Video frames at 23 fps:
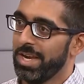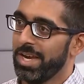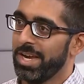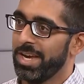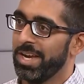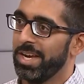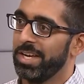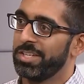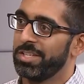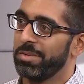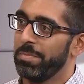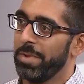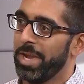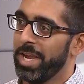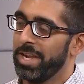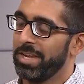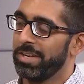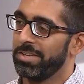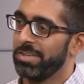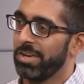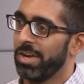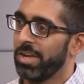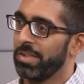Uh,
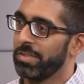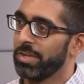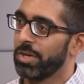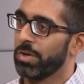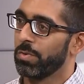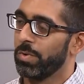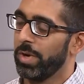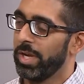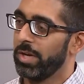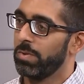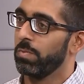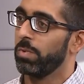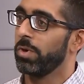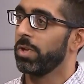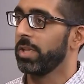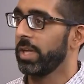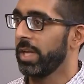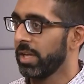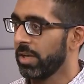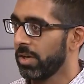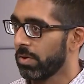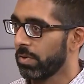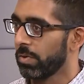demand on the grid will
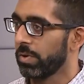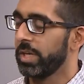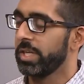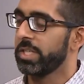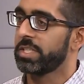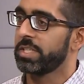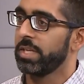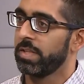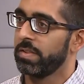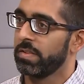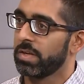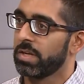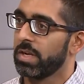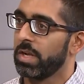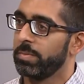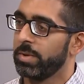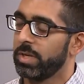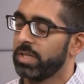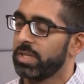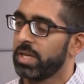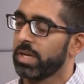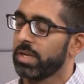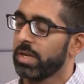increase in the
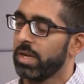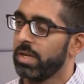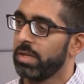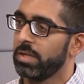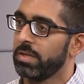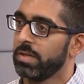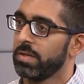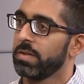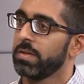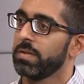coming decade.